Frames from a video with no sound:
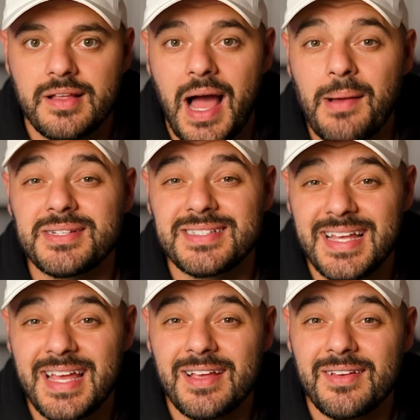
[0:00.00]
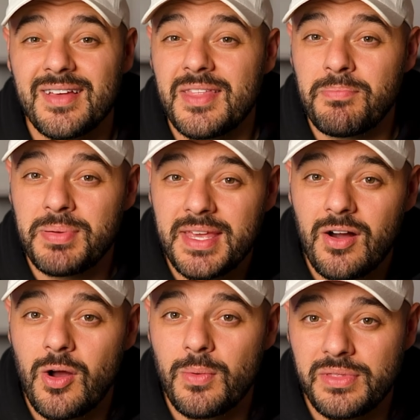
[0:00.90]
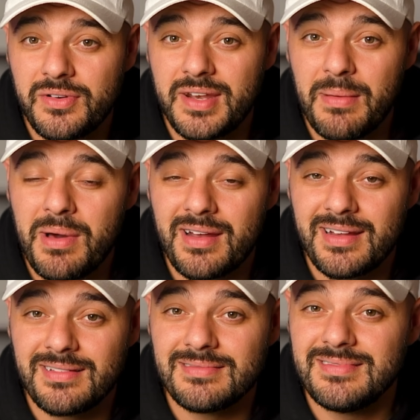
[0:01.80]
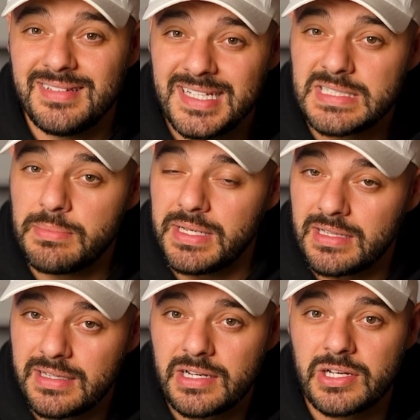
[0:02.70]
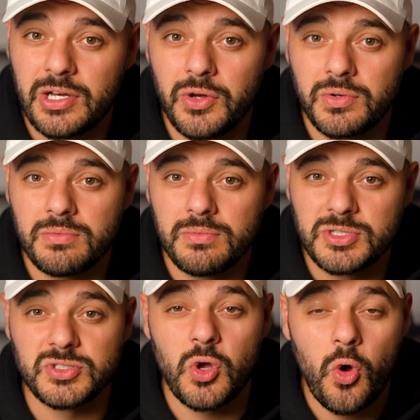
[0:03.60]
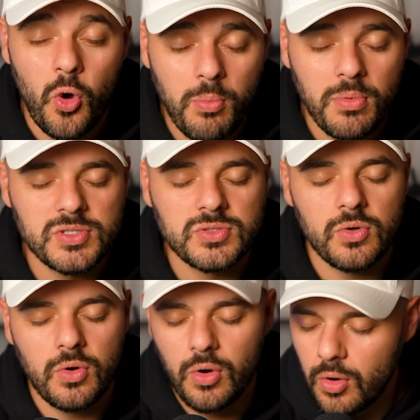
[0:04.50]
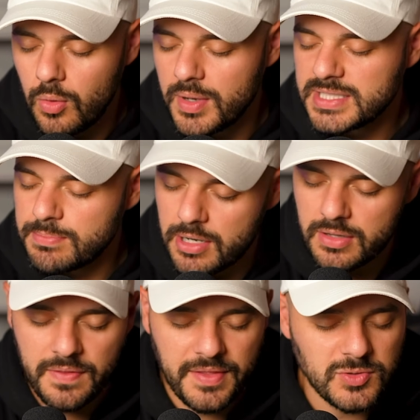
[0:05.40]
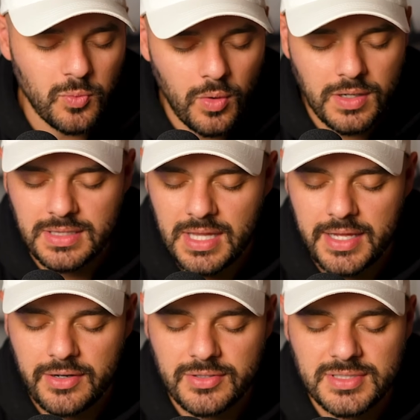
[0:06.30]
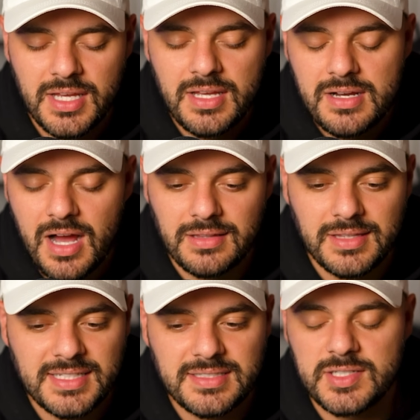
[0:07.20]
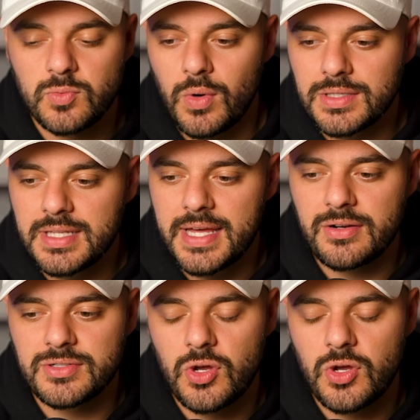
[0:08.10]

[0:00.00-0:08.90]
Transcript: I'm just saying the PR with your name on it needs to be clear code, which is almost always better than these one liners, unless these one liners